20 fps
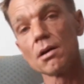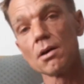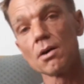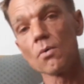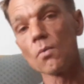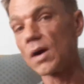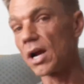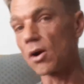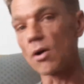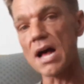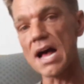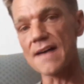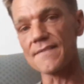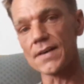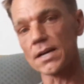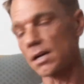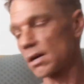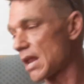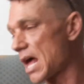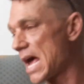We don't have
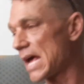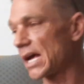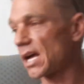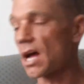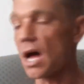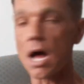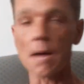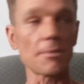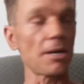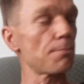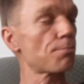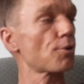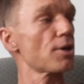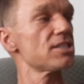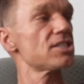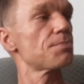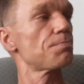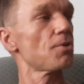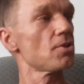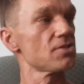underlying common
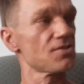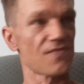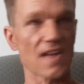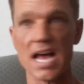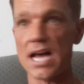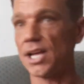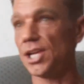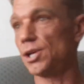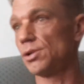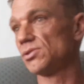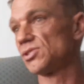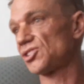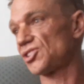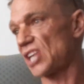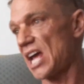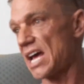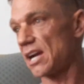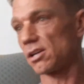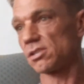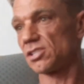principles, values,
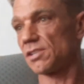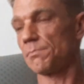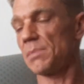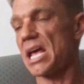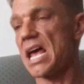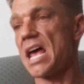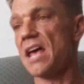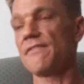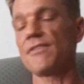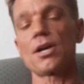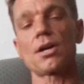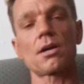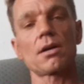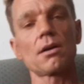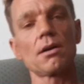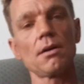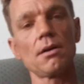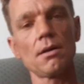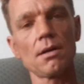standards of behavior,